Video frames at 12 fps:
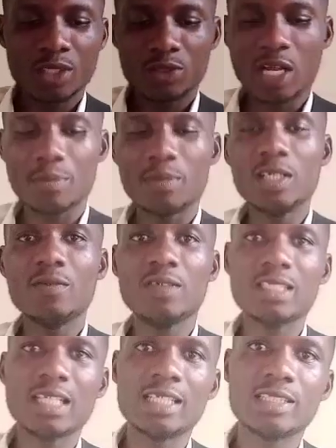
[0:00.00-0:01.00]
So I believe
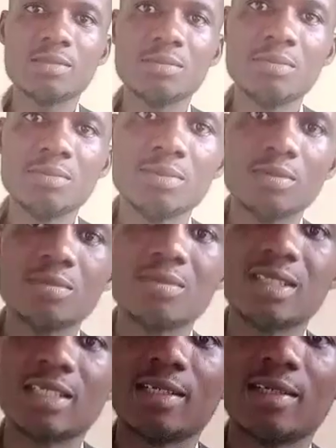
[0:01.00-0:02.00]
this lesson
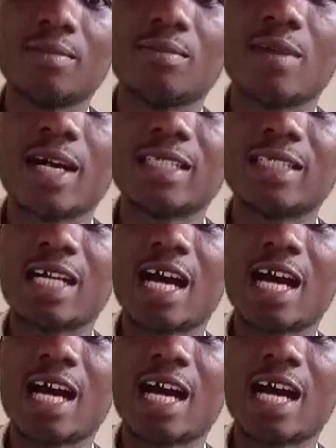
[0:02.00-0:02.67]
might